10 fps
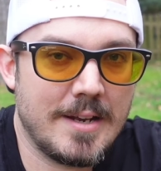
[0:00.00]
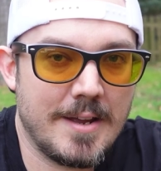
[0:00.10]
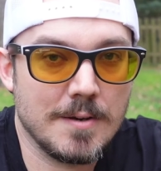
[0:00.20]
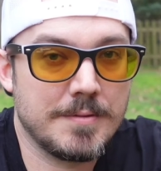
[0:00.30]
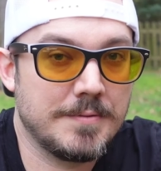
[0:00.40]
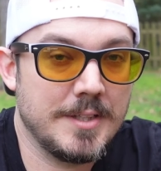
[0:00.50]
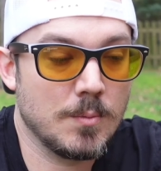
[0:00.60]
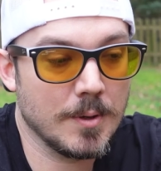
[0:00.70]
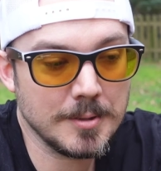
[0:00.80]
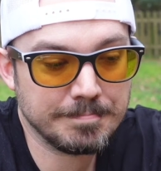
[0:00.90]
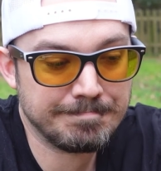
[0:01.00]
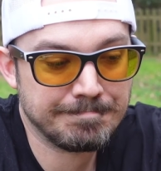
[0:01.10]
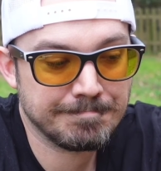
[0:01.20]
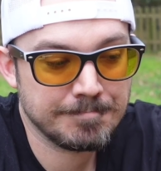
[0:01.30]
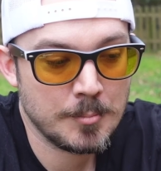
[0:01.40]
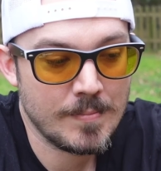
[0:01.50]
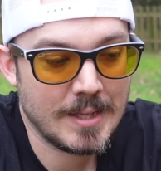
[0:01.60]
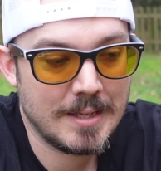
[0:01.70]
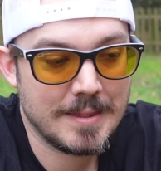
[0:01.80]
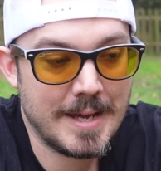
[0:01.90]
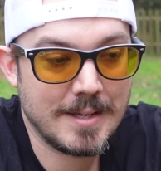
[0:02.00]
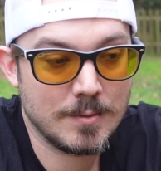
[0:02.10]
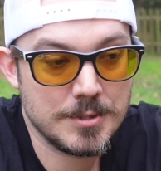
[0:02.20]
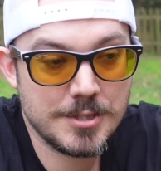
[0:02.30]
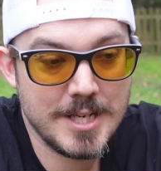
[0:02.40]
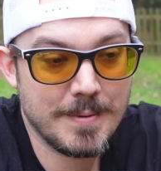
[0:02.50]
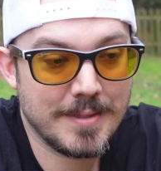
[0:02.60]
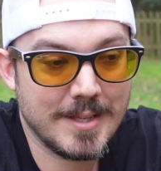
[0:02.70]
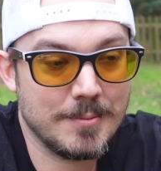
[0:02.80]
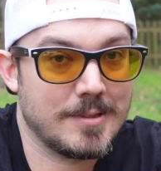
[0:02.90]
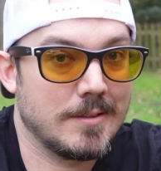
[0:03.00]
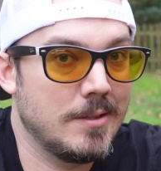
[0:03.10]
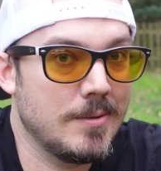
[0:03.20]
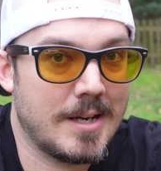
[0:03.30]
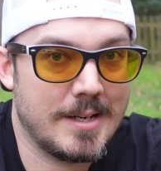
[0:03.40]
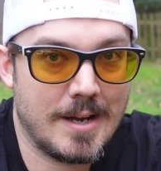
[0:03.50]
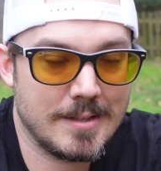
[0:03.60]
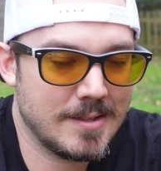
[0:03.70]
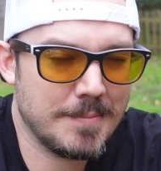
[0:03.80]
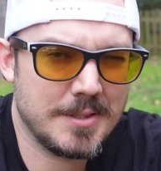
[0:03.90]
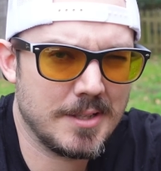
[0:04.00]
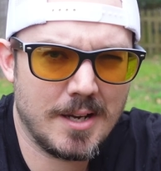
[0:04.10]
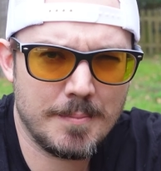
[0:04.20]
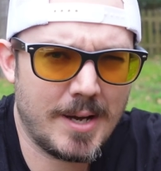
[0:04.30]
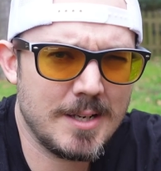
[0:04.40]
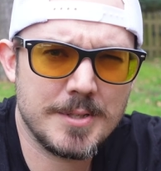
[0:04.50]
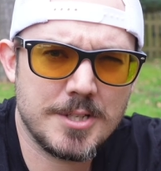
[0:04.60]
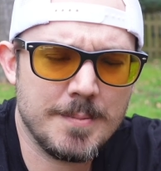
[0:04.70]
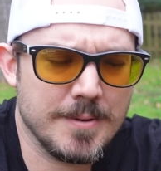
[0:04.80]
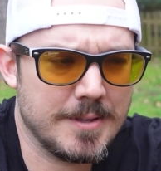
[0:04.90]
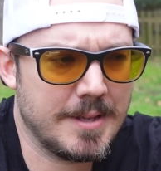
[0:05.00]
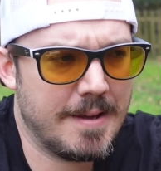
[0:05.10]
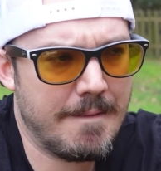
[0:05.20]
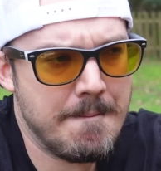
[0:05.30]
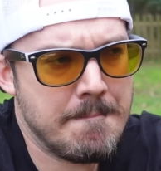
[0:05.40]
AR-15 to work. That gun was cheap. I think it was like $2.99, something dumb. Might have been cheaper than that.